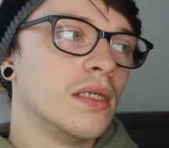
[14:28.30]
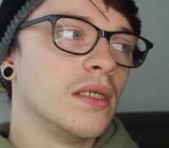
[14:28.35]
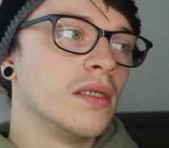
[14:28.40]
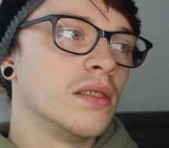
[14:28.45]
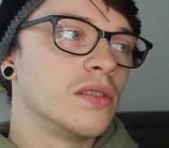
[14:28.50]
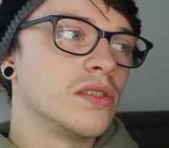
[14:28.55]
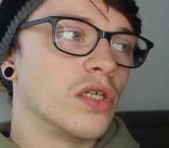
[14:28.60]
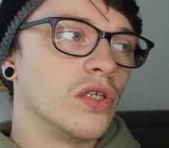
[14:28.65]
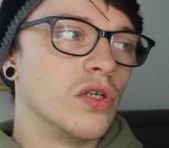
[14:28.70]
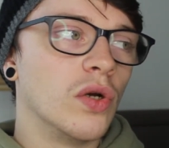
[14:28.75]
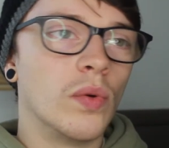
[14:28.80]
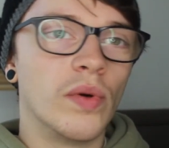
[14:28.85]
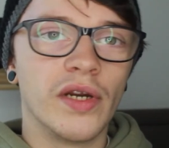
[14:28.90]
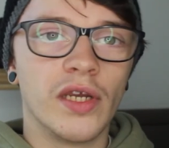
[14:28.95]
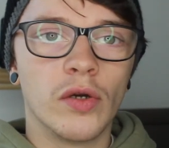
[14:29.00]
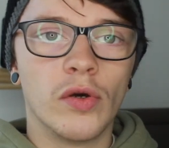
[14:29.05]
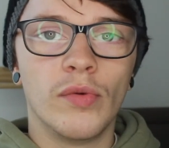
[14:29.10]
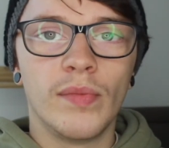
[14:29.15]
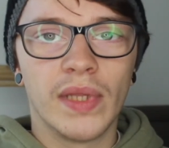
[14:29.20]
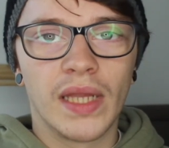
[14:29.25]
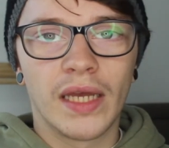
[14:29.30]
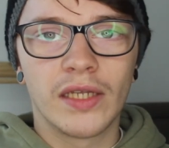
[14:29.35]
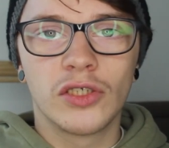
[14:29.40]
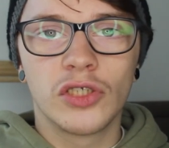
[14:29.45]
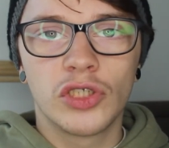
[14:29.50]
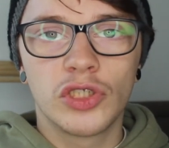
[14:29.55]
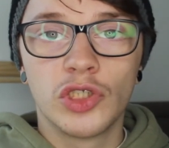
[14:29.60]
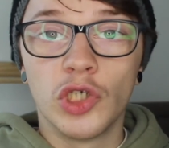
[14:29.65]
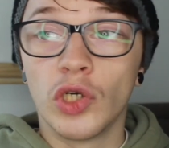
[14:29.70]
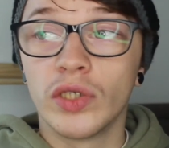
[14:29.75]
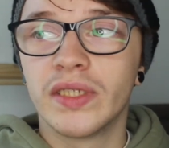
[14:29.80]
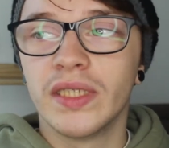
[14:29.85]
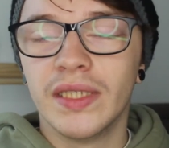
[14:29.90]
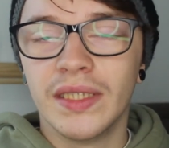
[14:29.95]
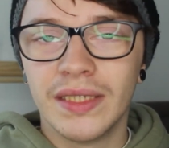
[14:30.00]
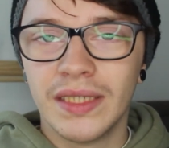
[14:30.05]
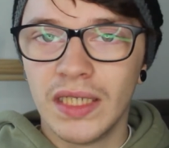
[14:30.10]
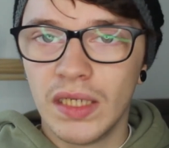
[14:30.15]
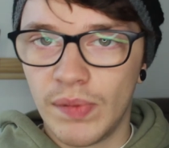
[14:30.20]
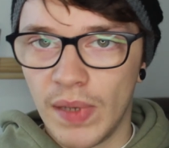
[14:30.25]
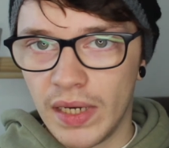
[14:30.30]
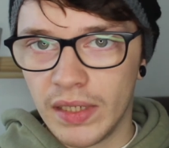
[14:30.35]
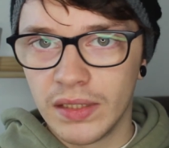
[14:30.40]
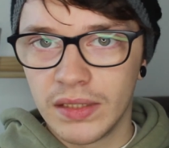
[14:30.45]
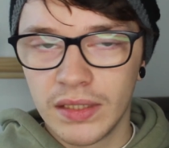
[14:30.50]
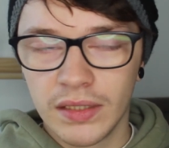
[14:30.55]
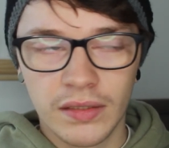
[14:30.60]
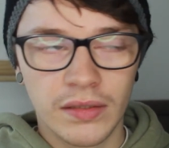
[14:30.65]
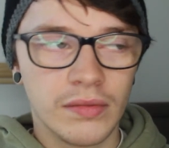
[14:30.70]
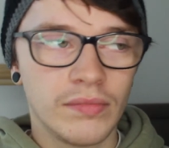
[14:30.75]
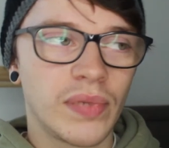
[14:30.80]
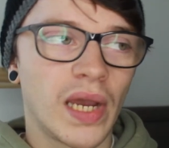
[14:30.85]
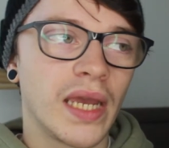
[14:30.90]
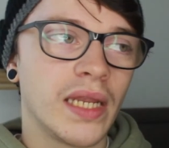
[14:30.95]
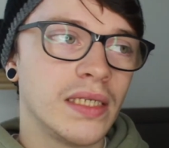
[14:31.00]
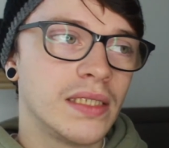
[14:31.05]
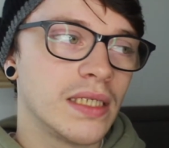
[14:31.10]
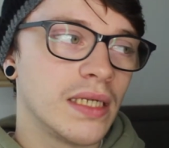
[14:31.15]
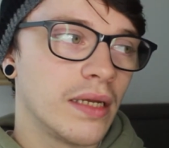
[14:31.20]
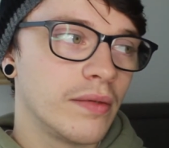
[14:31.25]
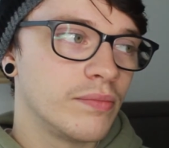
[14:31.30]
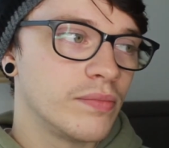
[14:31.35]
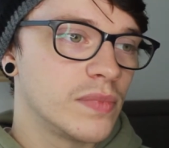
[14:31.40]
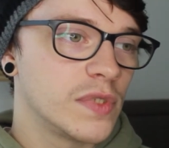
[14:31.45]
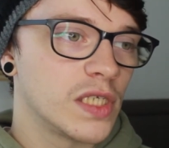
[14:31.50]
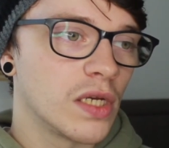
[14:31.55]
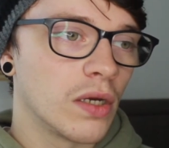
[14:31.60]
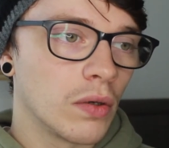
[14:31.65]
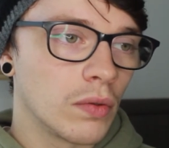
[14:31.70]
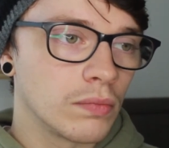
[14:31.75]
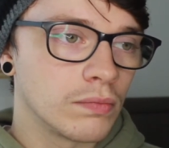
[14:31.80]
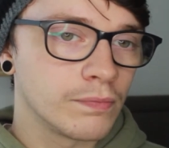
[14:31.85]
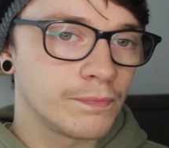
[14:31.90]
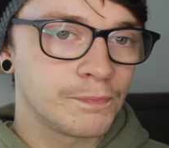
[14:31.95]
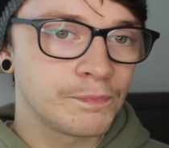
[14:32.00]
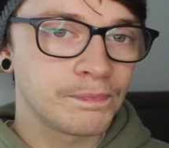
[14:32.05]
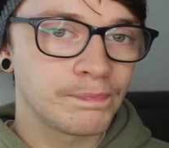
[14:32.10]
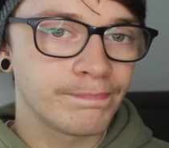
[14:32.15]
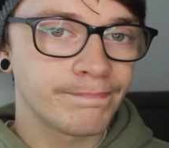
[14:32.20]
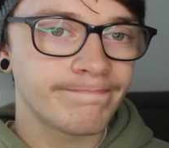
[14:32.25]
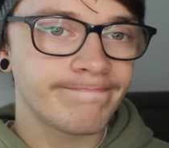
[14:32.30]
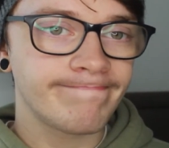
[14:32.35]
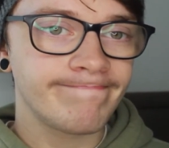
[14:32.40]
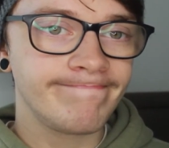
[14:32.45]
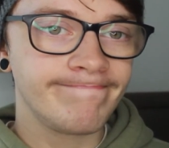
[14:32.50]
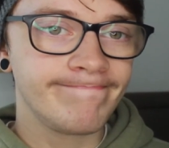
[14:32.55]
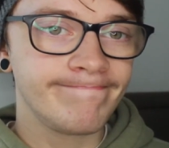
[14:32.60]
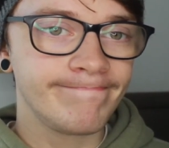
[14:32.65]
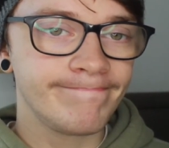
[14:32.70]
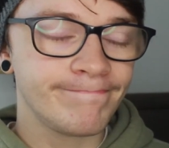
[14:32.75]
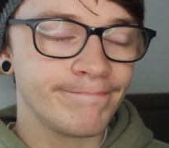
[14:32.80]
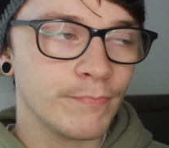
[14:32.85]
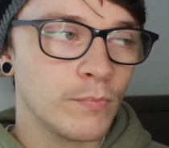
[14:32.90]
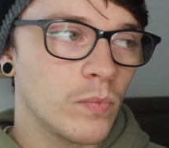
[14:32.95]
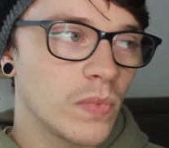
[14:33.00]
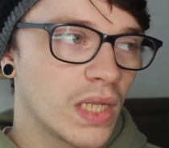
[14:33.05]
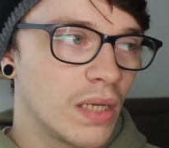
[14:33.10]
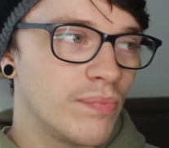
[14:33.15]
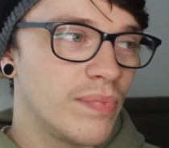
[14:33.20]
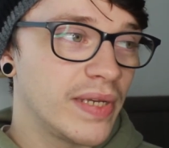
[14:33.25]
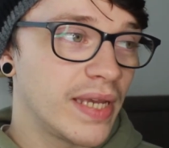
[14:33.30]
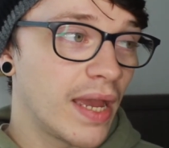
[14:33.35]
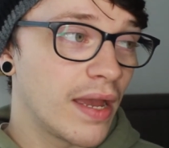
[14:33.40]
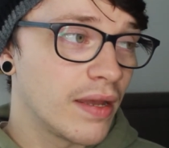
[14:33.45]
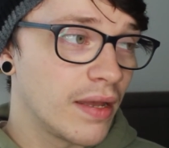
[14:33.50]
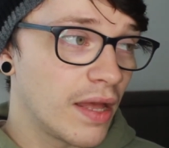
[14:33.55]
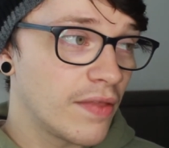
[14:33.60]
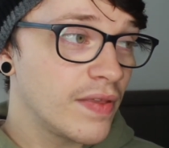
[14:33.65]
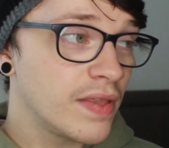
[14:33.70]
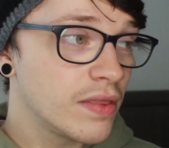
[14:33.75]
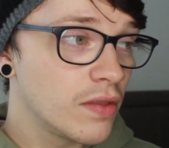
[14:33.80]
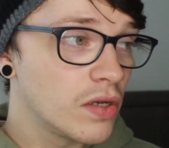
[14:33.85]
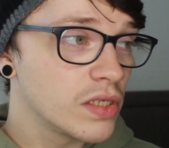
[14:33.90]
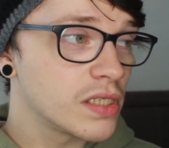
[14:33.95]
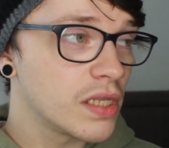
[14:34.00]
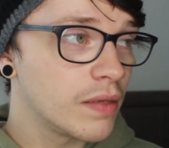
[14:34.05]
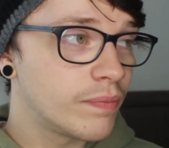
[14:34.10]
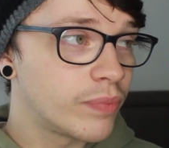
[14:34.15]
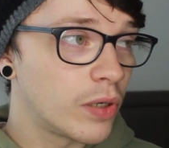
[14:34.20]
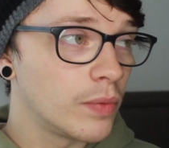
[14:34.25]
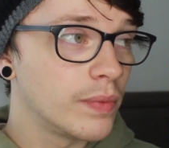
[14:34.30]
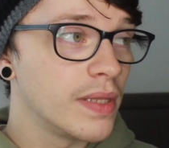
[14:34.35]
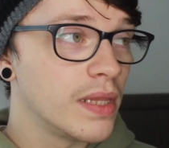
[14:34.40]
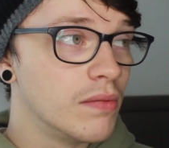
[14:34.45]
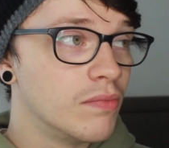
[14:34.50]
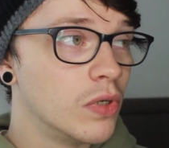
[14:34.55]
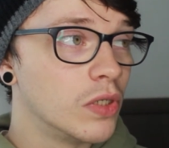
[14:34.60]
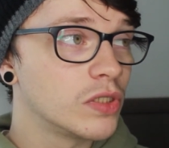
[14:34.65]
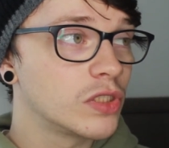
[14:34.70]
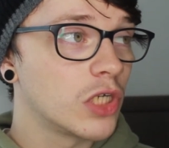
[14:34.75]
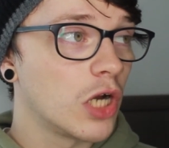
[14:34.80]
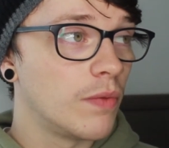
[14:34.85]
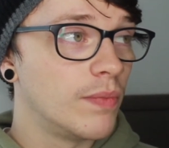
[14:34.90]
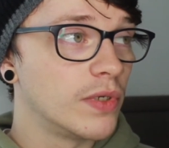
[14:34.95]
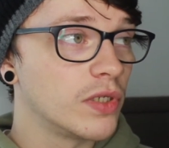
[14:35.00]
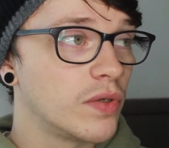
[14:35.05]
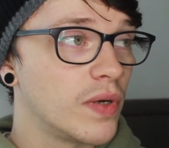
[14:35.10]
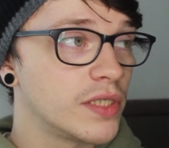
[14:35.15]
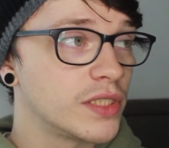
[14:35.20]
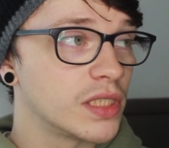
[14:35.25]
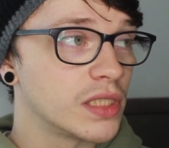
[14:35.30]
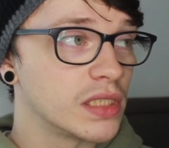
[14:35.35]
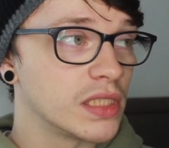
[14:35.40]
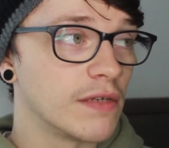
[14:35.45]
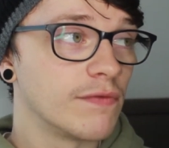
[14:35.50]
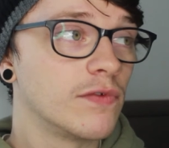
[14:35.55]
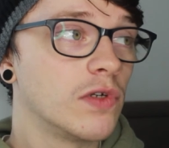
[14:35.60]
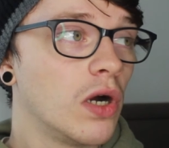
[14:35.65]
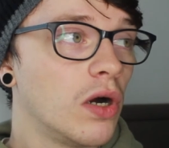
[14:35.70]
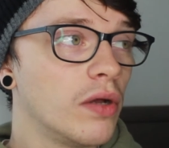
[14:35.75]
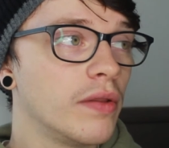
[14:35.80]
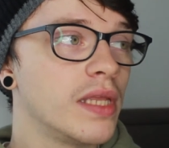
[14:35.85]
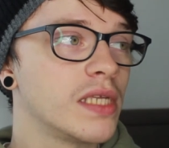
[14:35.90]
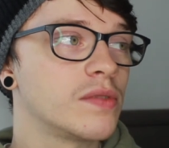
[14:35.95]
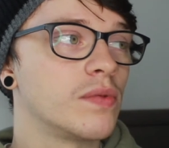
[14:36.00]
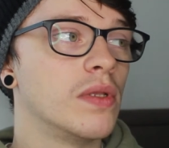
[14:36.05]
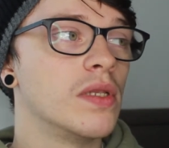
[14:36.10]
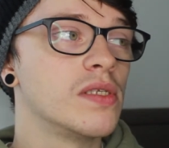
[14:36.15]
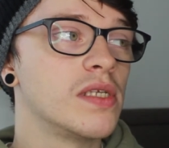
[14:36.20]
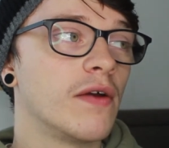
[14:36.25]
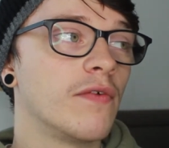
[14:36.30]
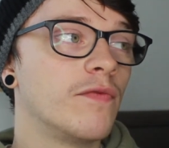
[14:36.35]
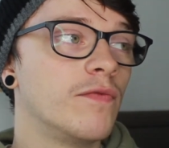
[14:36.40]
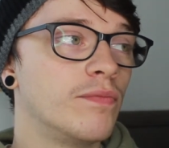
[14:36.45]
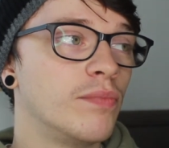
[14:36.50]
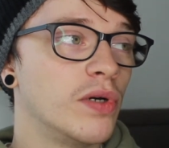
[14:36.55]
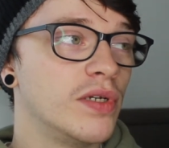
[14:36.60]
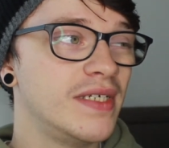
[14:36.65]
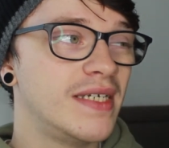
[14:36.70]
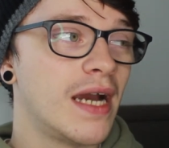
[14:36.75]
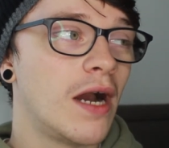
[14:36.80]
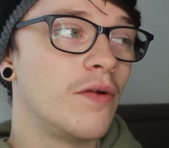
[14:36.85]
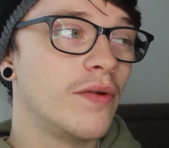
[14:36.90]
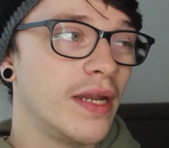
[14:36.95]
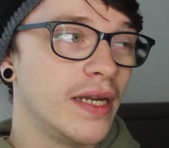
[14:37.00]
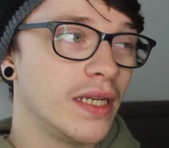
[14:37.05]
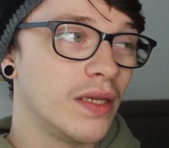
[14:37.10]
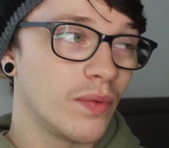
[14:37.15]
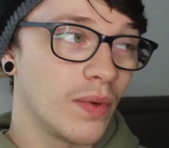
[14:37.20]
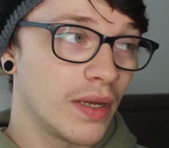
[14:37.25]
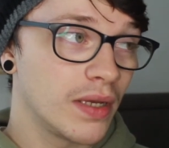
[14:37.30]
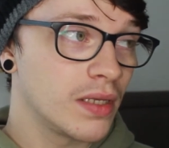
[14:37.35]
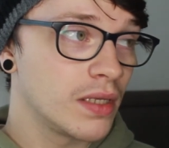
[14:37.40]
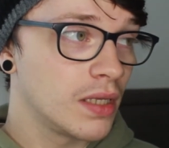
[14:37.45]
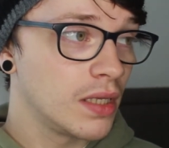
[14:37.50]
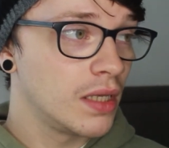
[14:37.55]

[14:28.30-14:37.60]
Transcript: So don't worry, you won't be like just chucked in the deep end by any time. So, but yeah, I think those are probably the most common questions I've got. That's ones I've put down anyway.